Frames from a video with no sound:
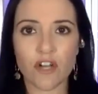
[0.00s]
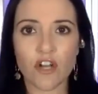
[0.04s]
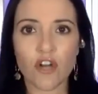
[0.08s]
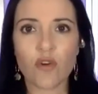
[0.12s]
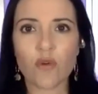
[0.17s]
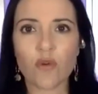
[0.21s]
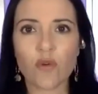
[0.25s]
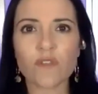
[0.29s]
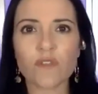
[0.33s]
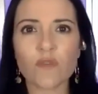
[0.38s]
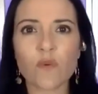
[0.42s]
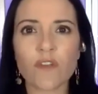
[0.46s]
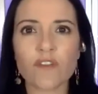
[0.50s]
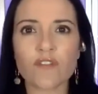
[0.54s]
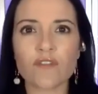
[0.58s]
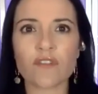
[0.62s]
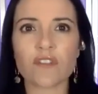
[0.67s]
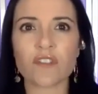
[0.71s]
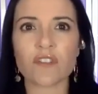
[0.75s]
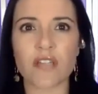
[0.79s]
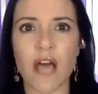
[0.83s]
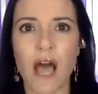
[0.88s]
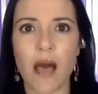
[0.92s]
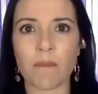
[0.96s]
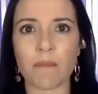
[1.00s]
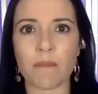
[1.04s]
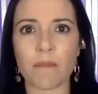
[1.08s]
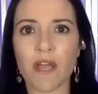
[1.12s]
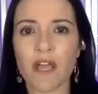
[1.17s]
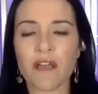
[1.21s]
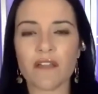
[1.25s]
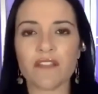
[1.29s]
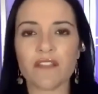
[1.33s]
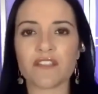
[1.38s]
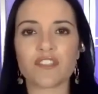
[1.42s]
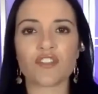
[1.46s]
Who is going to stop
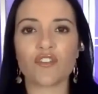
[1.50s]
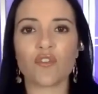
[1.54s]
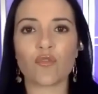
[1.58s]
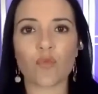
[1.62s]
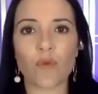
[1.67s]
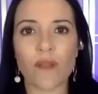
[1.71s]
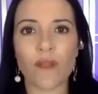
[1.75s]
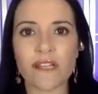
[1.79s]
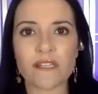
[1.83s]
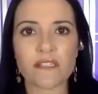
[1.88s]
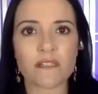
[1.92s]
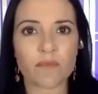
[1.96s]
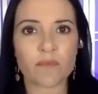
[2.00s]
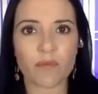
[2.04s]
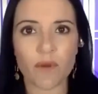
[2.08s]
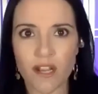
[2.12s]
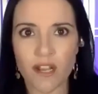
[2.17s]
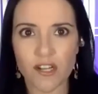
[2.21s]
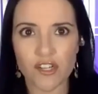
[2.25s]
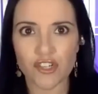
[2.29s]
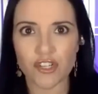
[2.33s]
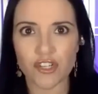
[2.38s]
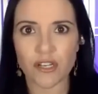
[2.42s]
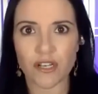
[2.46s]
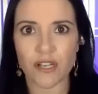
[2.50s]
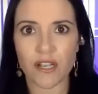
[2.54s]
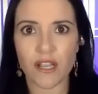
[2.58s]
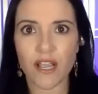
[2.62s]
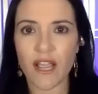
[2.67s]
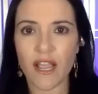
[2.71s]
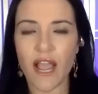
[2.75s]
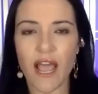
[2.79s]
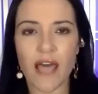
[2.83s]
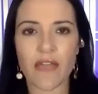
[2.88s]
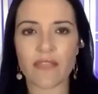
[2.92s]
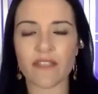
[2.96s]
this Great Depression
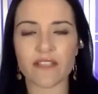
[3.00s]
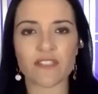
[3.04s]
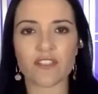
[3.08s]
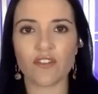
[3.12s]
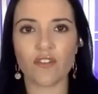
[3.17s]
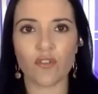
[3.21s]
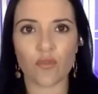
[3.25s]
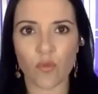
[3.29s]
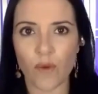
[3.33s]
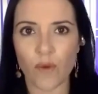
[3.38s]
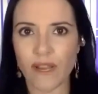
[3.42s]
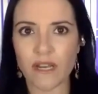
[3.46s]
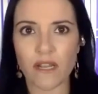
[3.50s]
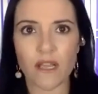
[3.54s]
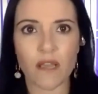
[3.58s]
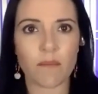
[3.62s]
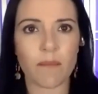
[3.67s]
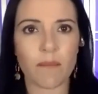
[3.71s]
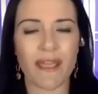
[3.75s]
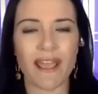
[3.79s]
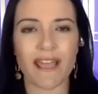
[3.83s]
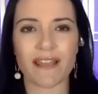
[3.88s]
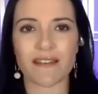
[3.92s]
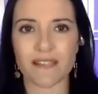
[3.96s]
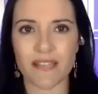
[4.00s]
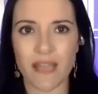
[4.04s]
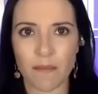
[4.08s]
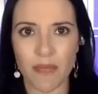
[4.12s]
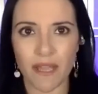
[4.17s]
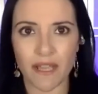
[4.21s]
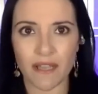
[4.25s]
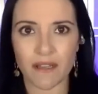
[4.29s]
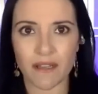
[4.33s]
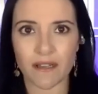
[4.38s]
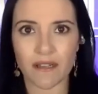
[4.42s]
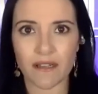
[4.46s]
and this great
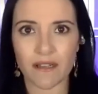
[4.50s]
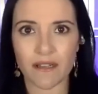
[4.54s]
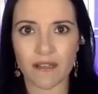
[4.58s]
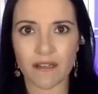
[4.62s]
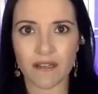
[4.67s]
pandemic?